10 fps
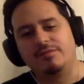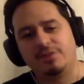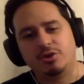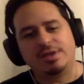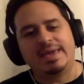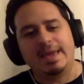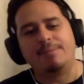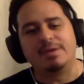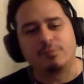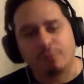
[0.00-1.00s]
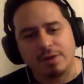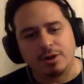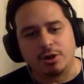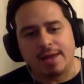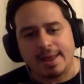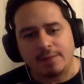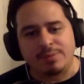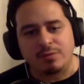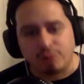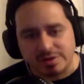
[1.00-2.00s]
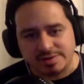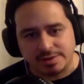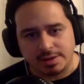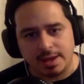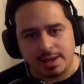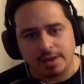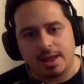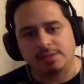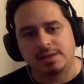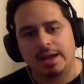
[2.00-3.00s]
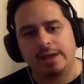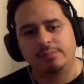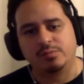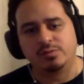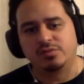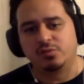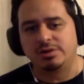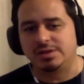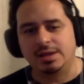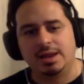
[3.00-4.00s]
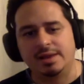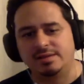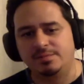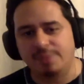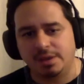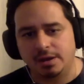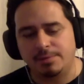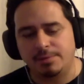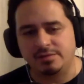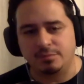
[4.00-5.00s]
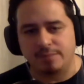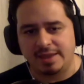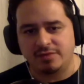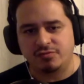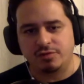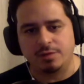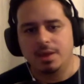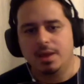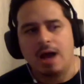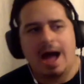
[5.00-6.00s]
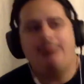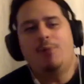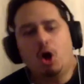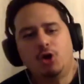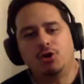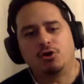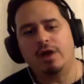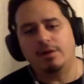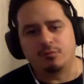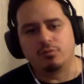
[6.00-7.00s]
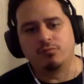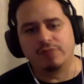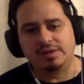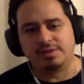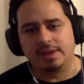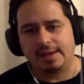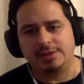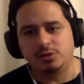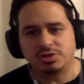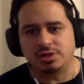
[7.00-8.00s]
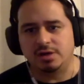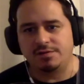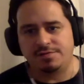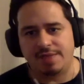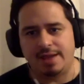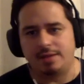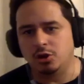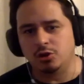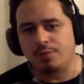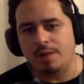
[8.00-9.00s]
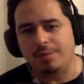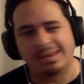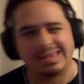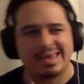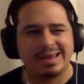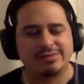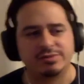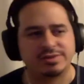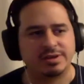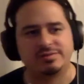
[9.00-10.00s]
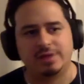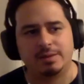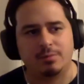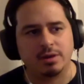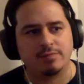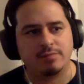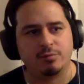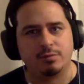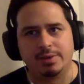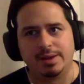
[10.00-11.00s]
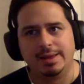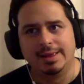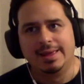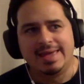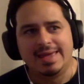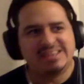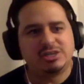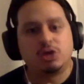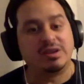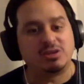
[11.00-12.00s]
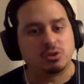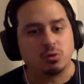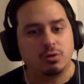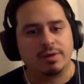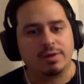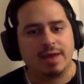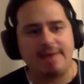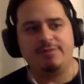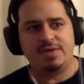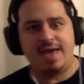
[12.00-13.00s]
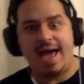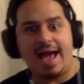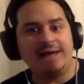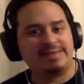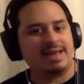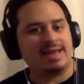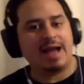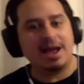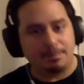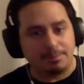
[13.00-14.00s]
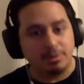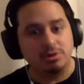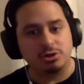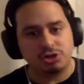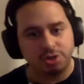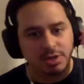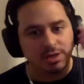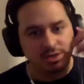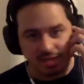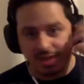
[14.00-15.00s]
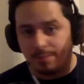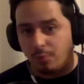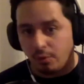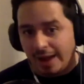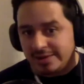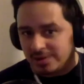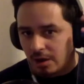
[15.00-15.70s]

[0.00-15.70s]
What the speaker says: and you can't be afraid. You got to be risky. And a lot of times with storytelling, a lot of these big companies are mainstream. I'm underground for a reason. Like I do stuff that, you probably like, yeah, that's risky. There's not a market for it, but it's a great story. And if it has that kind of push to get more eyes on